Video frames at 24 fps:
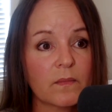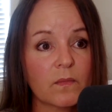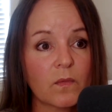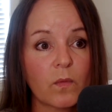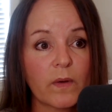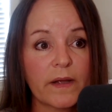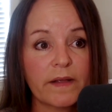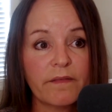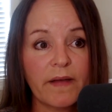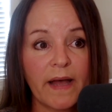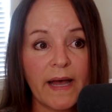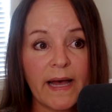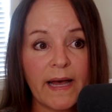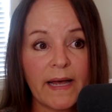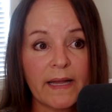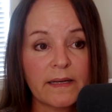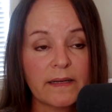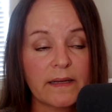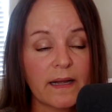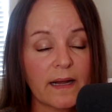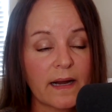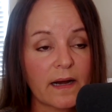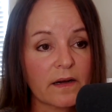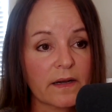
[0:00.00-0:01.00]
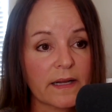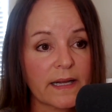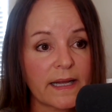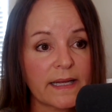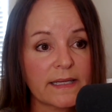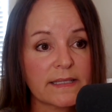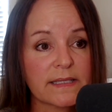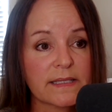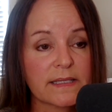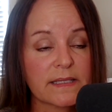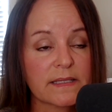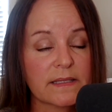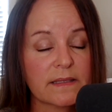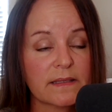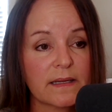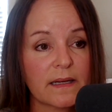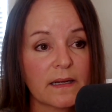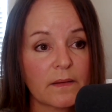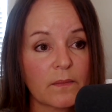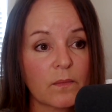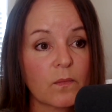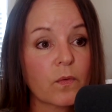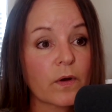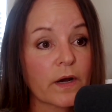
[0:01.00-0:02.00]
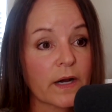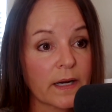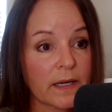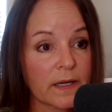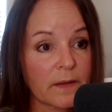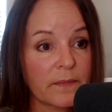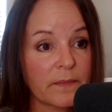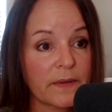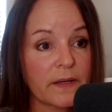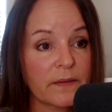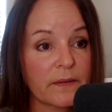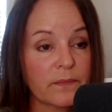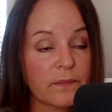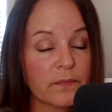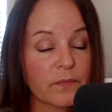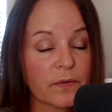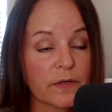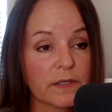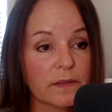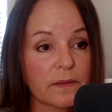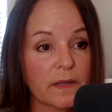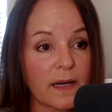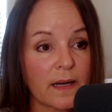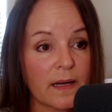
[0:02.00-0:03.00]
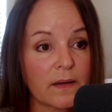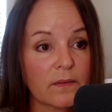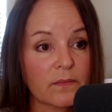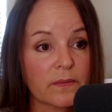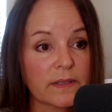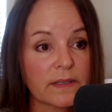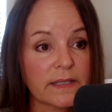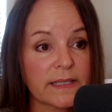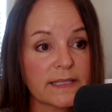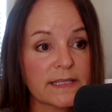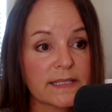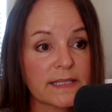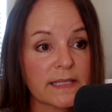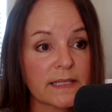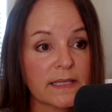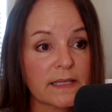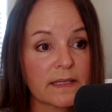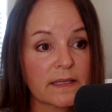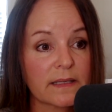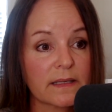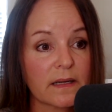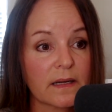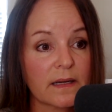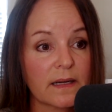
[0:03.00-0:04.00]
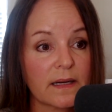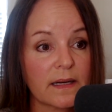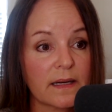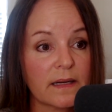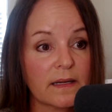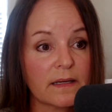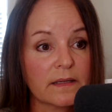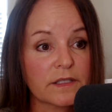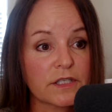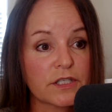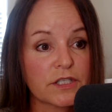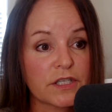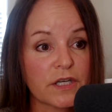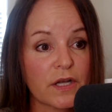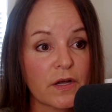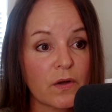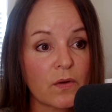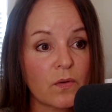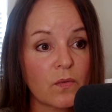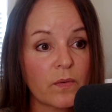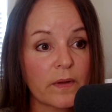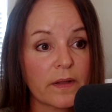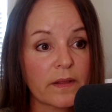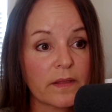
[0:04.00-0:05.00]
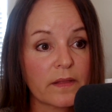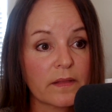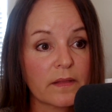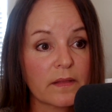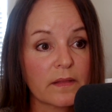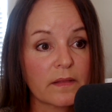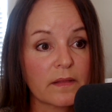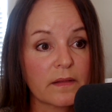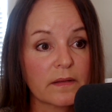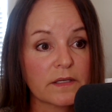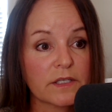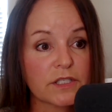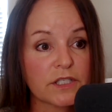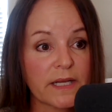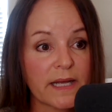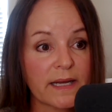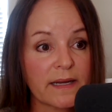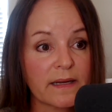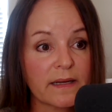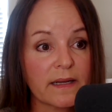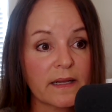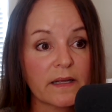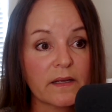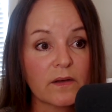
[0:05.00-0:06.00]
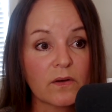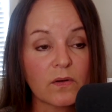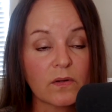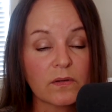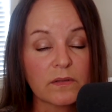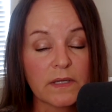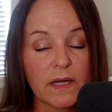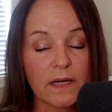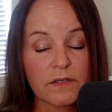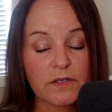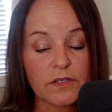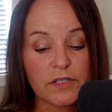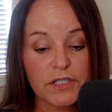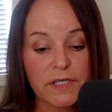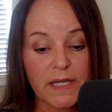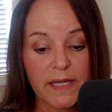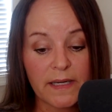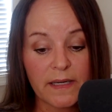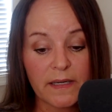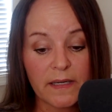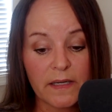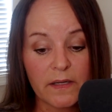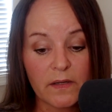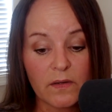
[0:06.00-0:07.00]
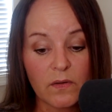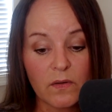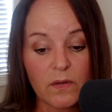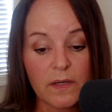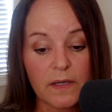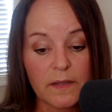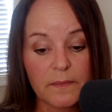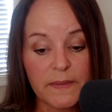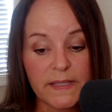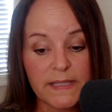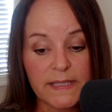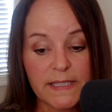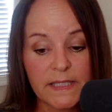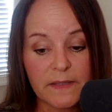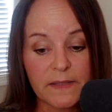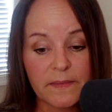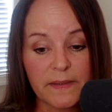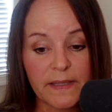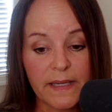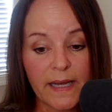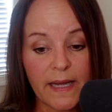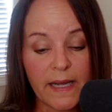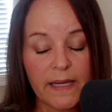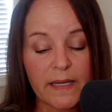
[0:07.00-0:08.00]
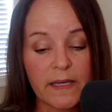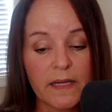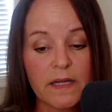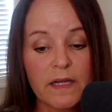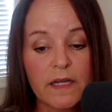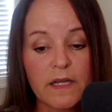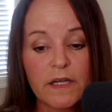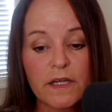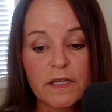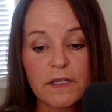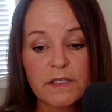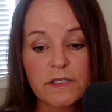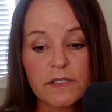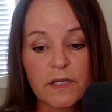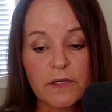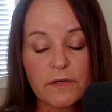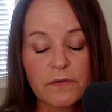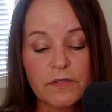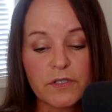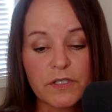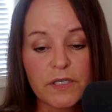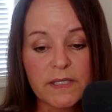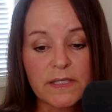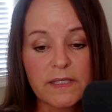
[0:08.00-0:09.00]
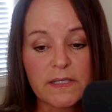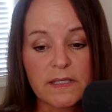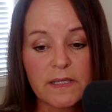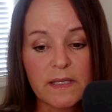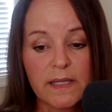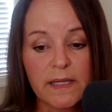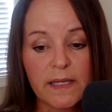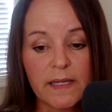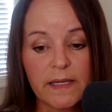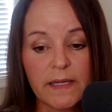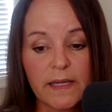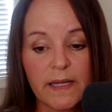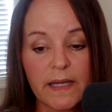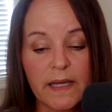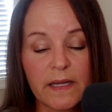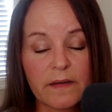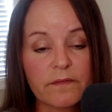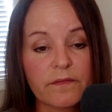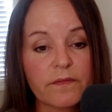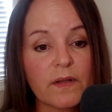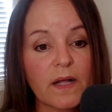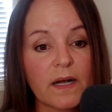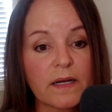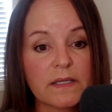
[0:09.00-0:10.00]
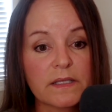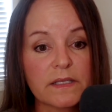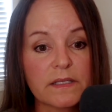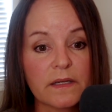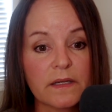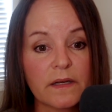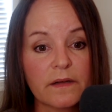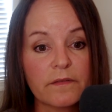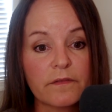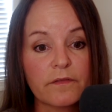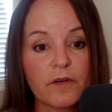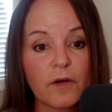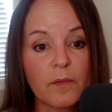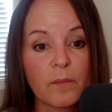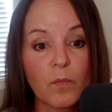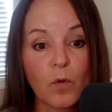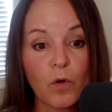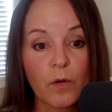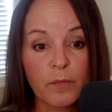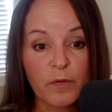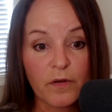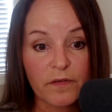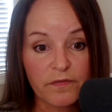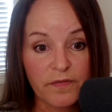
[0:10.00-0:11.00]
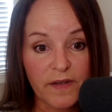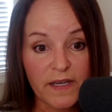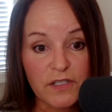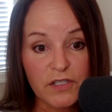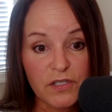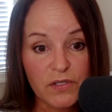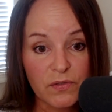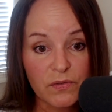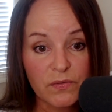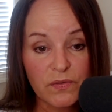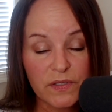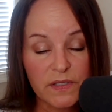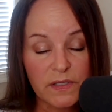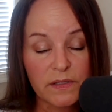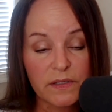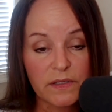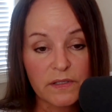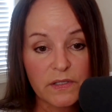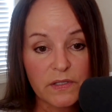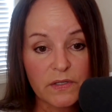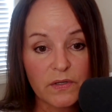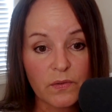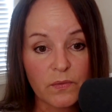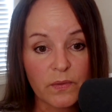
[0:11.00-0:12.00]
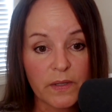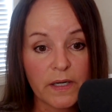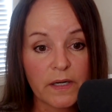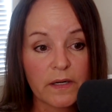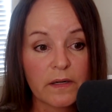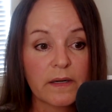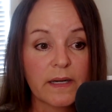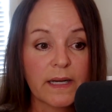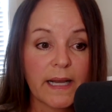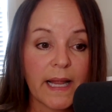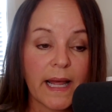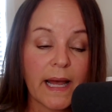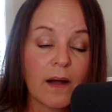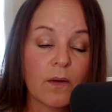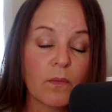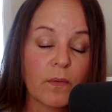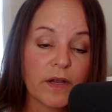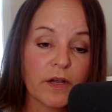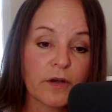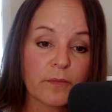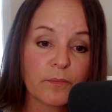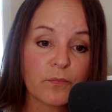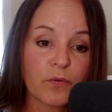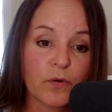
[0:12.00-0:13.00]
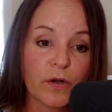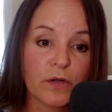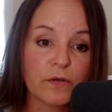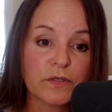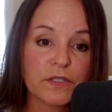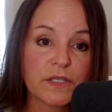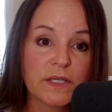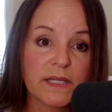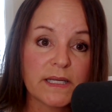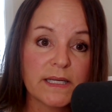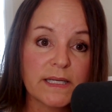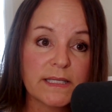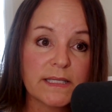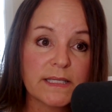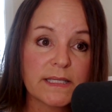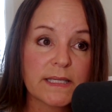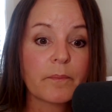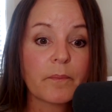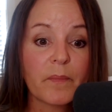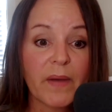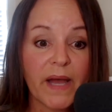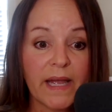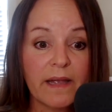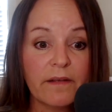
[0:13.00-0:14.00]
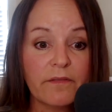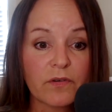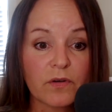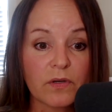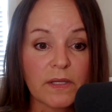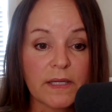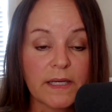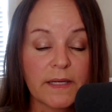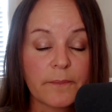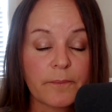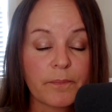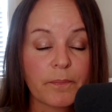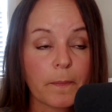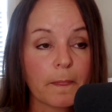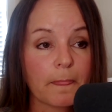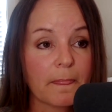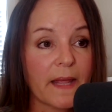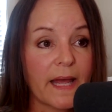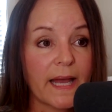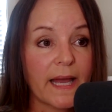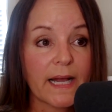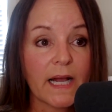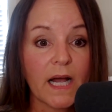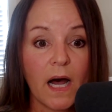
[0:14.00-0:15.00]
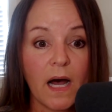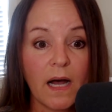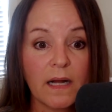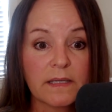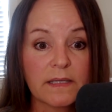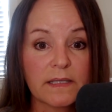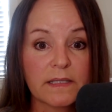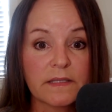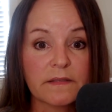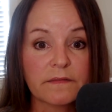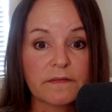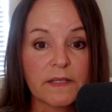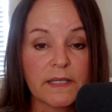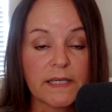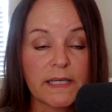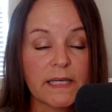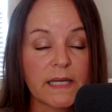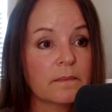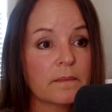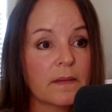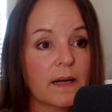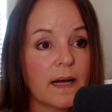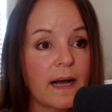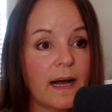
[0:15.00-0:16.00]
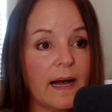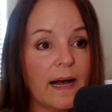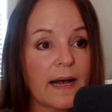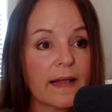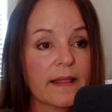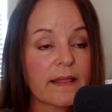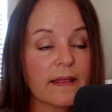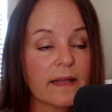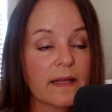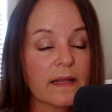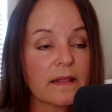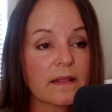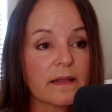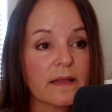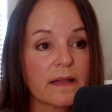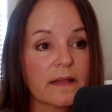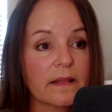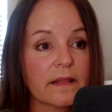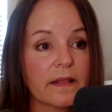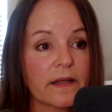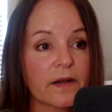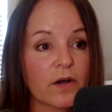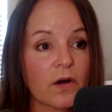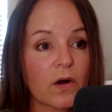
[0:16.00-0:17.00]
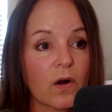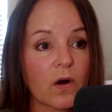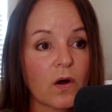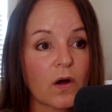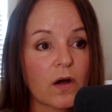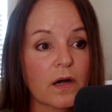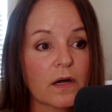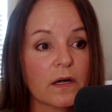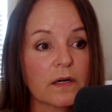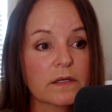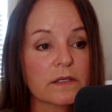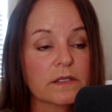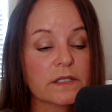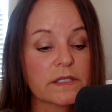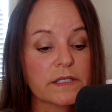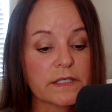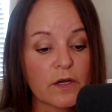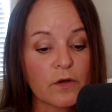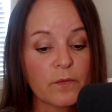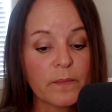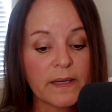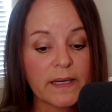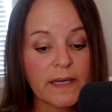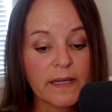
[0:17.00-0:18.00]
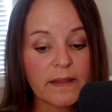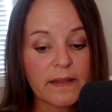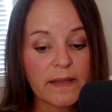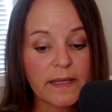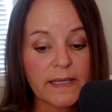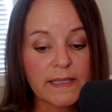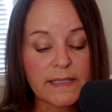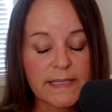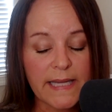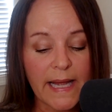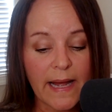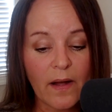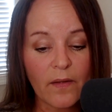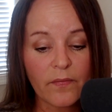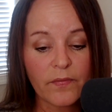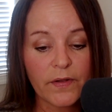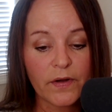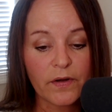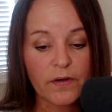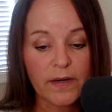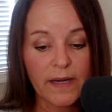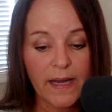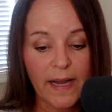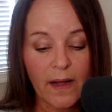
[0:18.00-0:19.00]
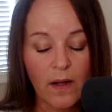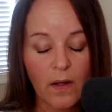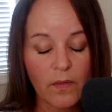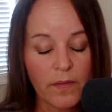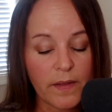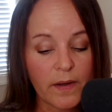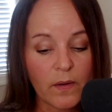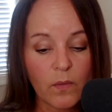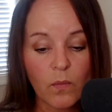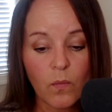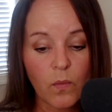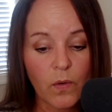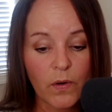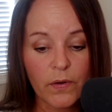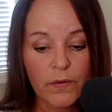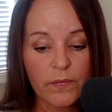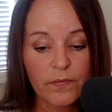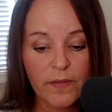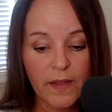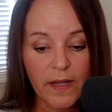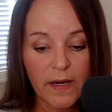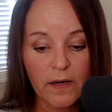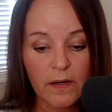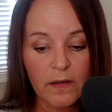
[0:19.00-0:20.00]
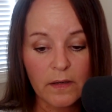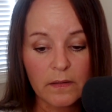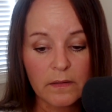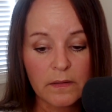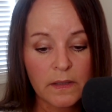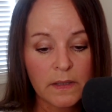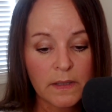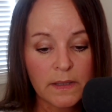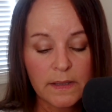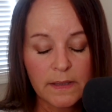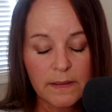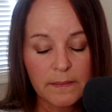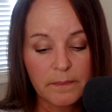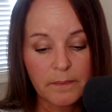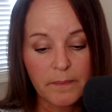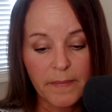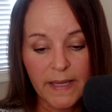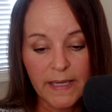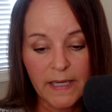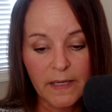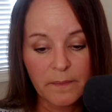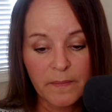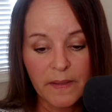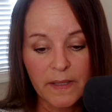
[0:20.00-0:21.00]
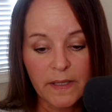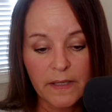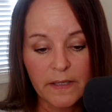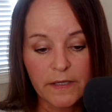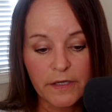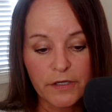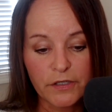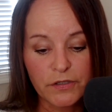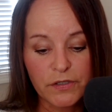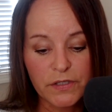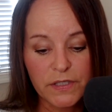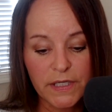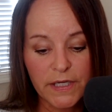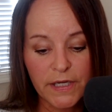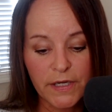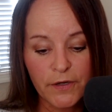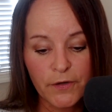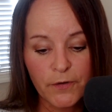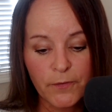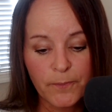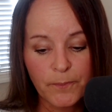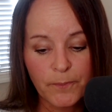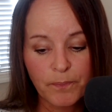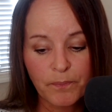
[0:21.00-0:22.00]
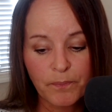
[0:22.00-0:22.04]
We've had our guest, we're going to be releasing a show with Shannon Hill, Dr. Shannon Hill, a BCBA. So just the influx of more professionals in this career and how we approach this behaviorally and cognitively. I think that there are so many things out there now that weren't there many, many years ago.